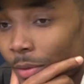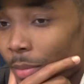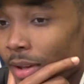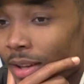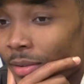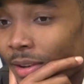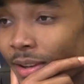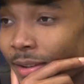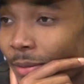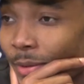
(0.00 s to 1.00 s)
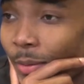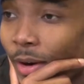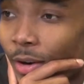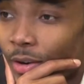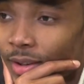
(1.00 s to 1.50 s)
We believe in it. We
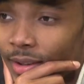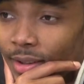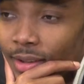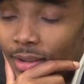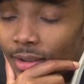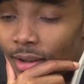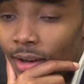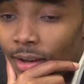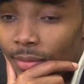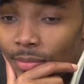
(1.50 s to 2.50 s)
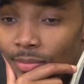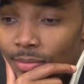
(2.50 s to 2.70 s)
work on it. Uh,